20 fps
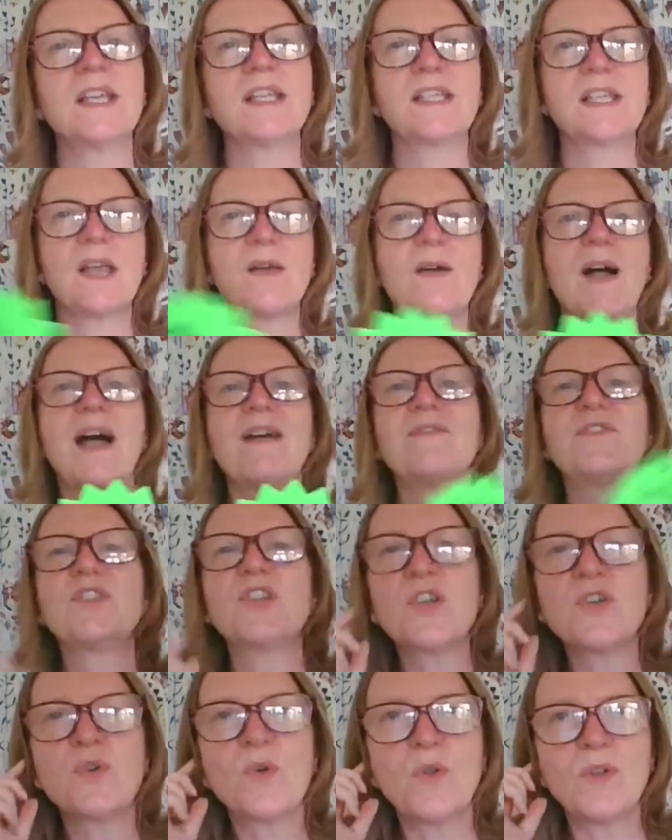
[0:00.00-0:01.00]
So I've
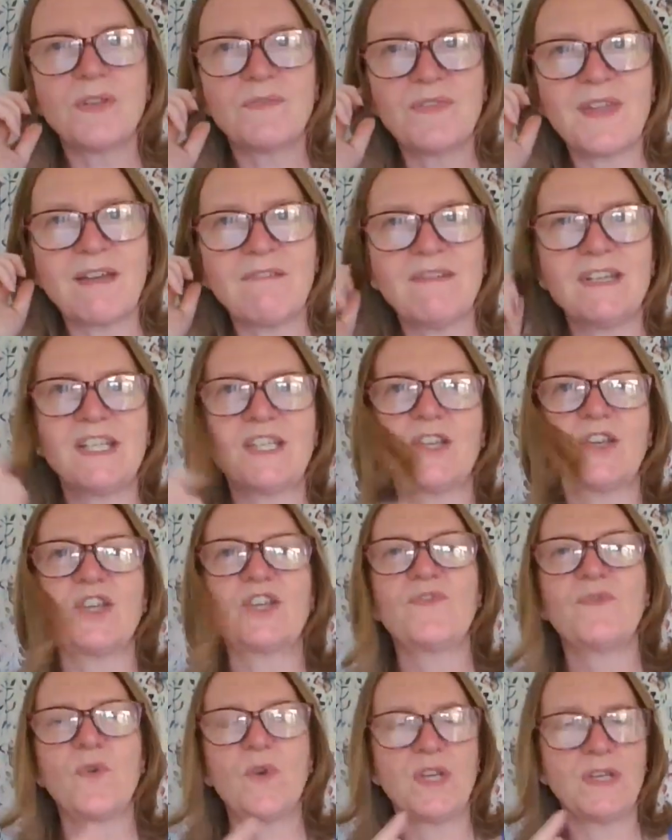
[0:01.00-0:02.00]
done all of that
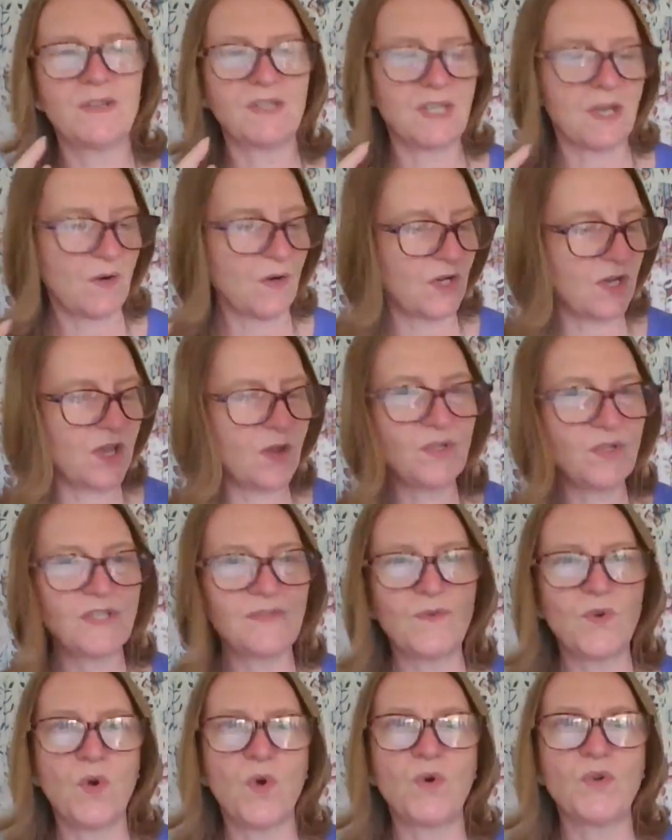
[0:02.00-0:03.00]
research for you. So loads
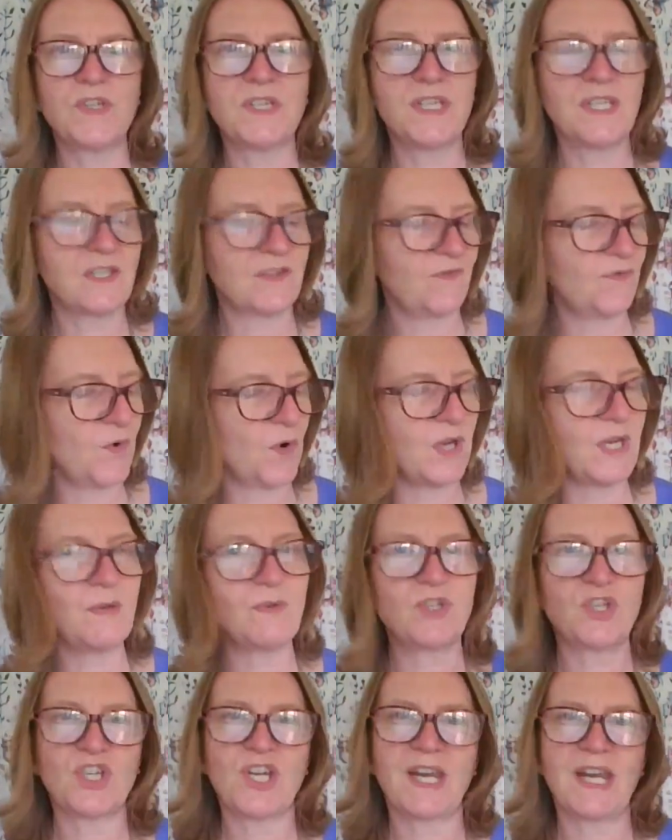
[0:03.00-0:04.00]
of courses for you
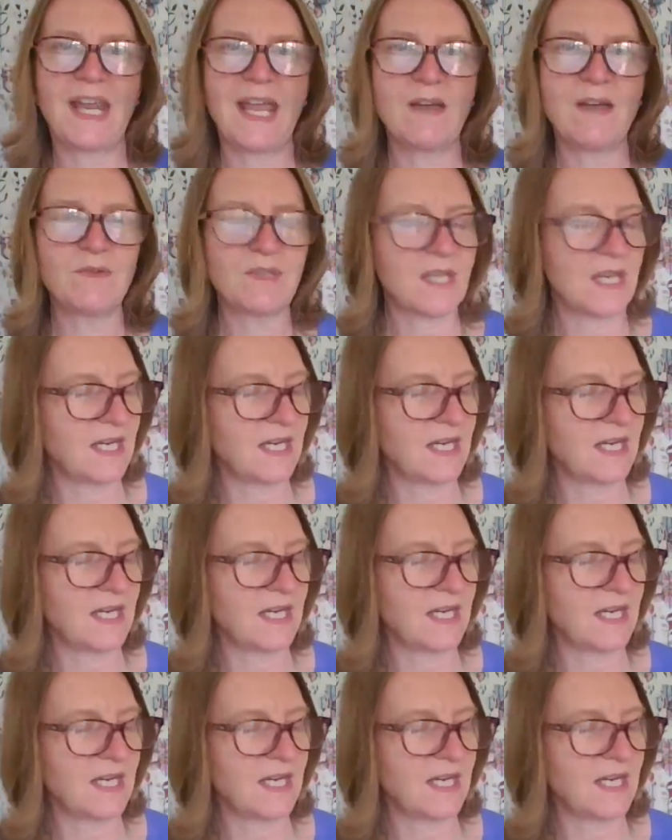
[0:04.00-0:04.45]
to check out.